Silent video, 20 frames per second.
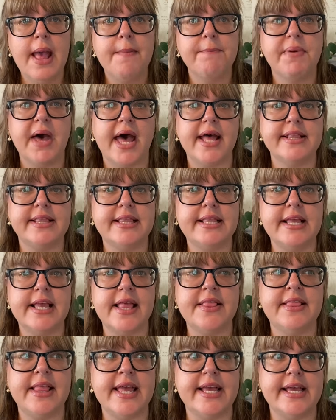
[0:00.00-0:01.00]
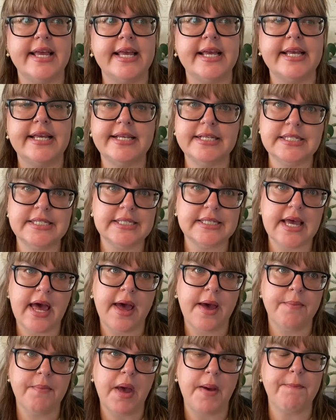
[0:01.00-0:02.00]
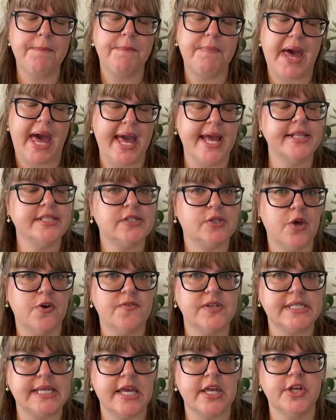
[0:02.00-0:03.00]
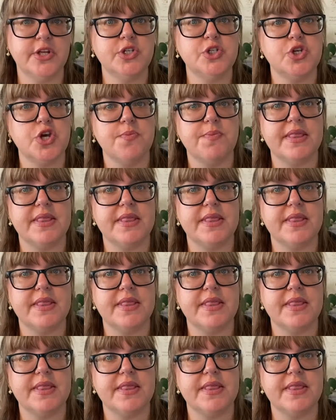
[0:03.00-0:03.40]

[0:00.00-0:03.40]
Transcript: but it is a paid service that you can do,